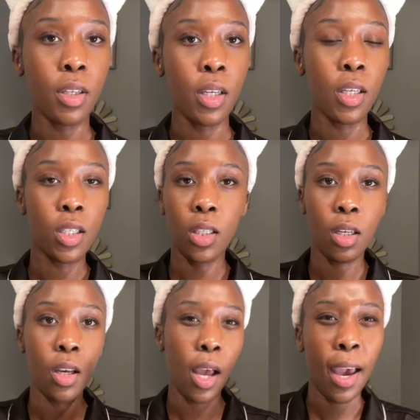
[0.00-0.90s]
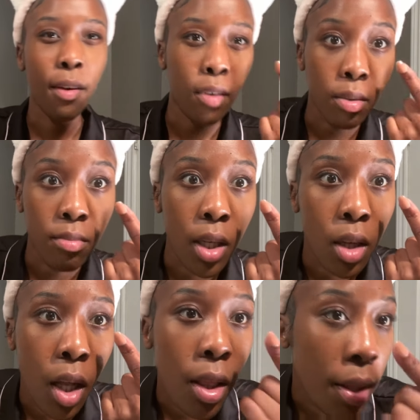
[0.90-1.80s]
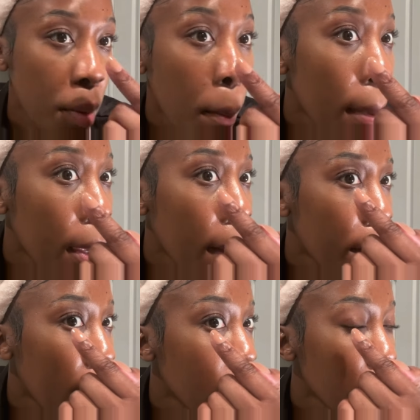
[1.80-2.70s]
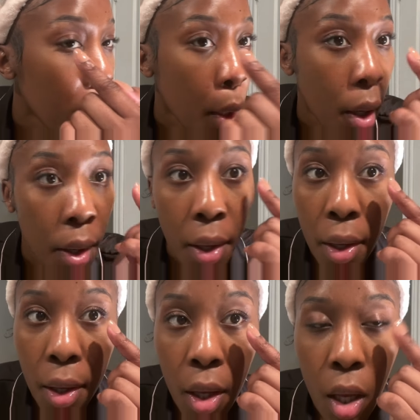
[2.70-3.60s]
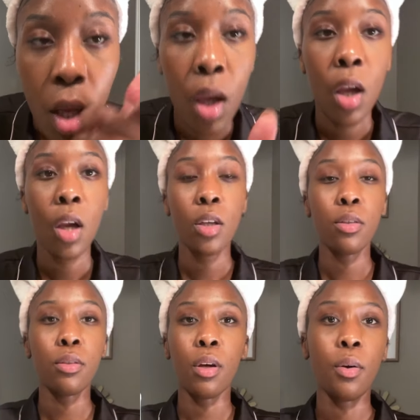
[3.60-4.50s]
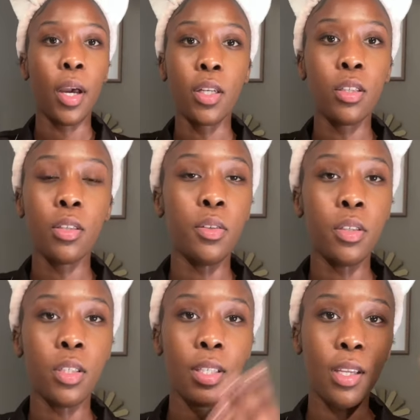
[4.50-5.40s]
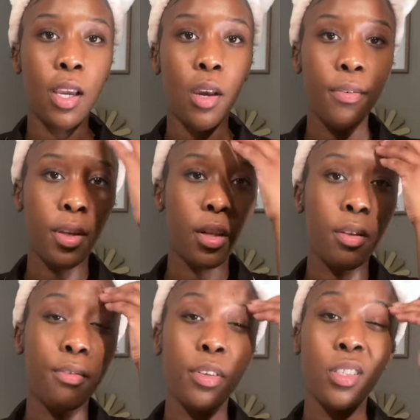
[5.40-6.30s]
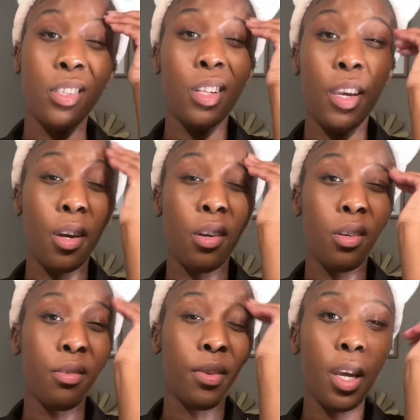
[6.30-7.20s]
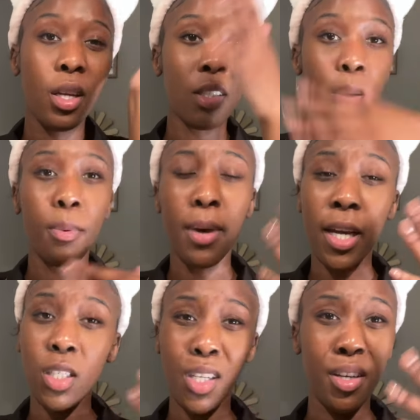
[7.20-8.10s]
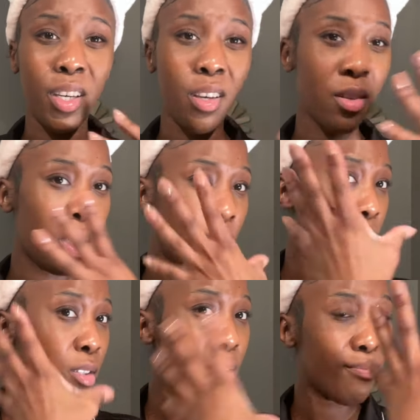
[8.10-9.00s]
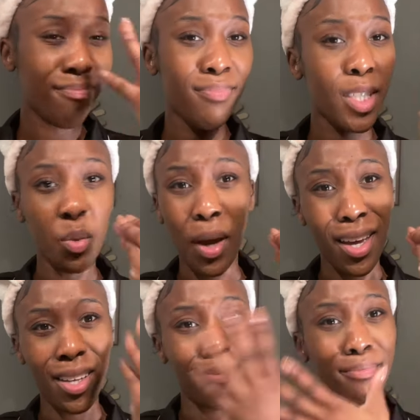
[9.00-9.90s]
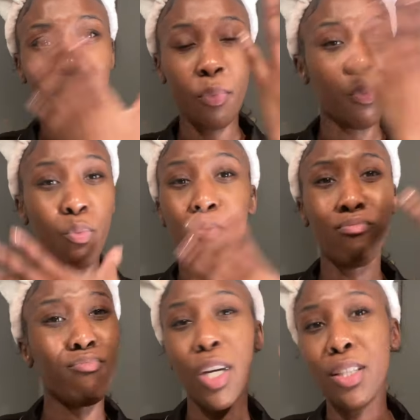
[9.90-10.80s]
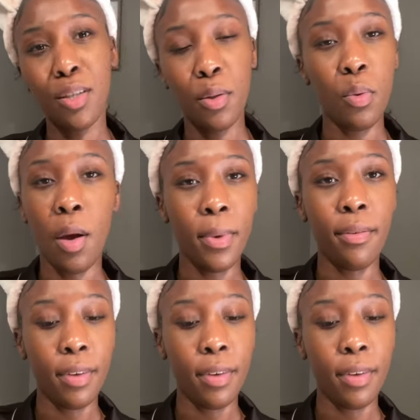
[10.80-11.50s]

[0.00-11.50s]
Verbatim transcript: like, I have on a little bit of mascara so I just use this to take off like the first layer of any type of bacteria or like sweat, residue on my